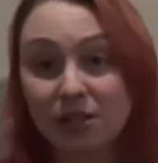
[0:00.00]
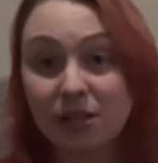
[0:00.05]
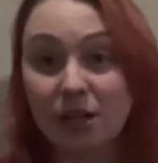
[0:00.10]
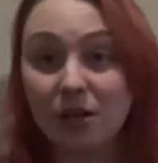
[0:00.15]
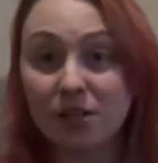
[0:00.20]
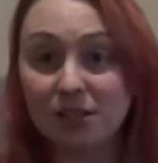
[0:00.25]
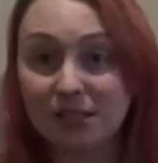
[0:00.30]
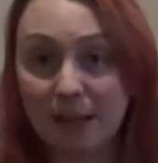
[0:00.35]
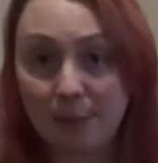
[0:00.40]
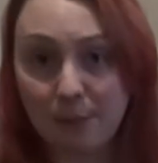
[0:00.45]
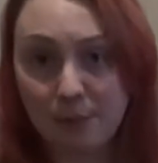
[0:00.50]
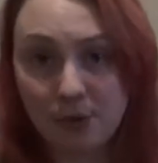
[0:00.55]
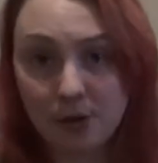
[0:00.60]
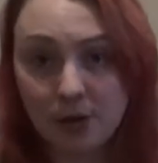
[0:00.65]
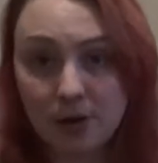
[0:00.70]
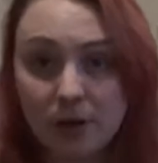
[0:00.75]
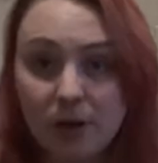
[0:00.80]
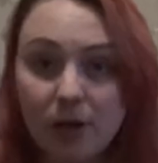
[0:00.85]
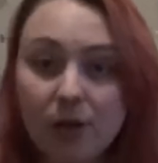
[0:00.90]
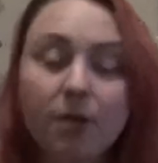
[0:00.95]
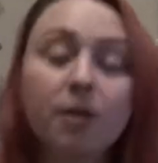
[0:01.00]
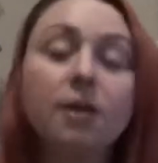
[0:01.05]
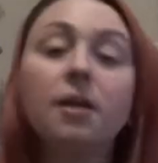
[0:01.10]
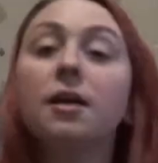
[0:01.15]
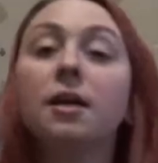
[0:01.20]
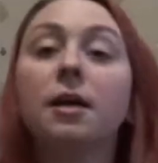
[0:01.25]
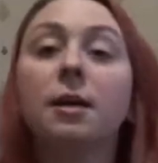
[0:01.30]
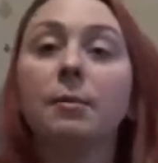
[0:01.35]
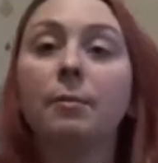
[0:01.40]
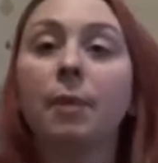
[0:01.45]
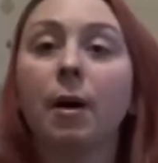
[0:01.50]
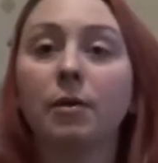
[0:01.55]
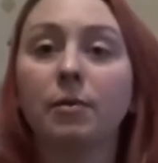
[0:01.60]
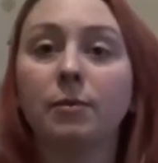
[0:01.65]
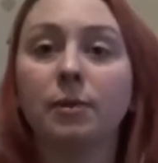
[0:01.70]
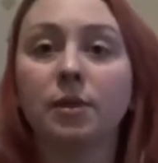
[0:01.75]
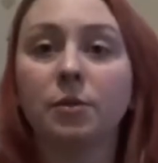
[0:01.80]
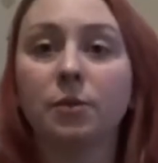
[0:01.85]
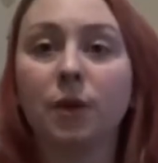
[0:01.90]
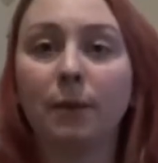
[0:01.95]
are separate. Pop them
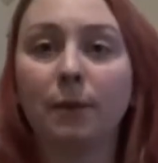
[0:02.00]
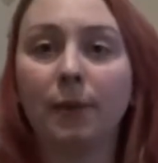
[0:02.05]
in the wet